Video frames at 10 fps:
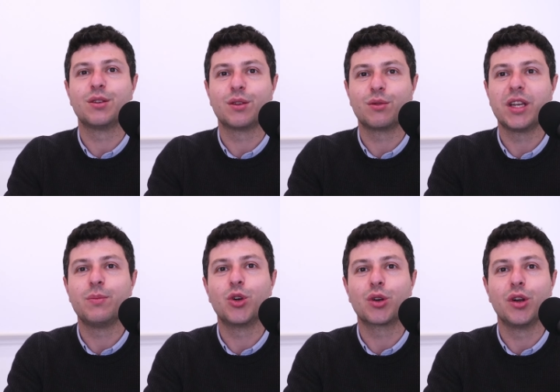to create
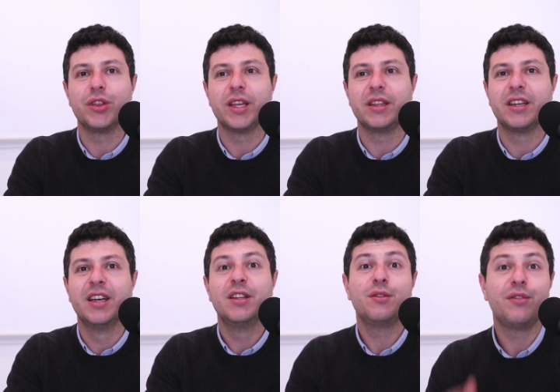more content
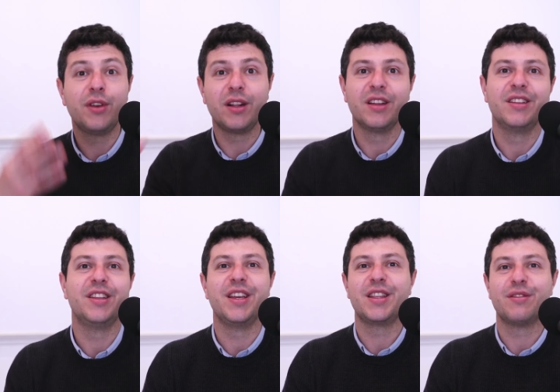to fill the
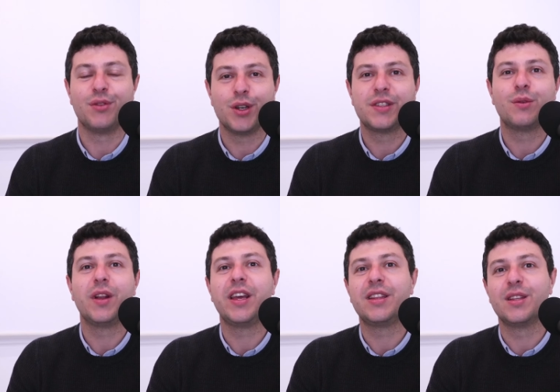data voids
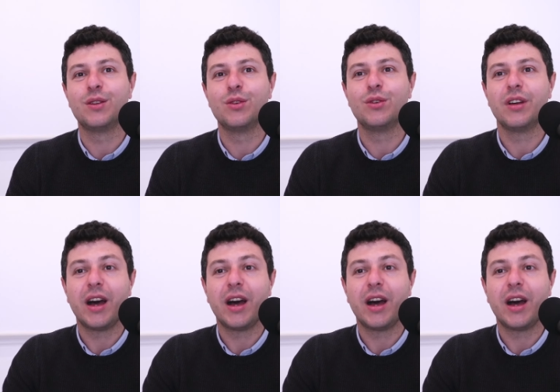related to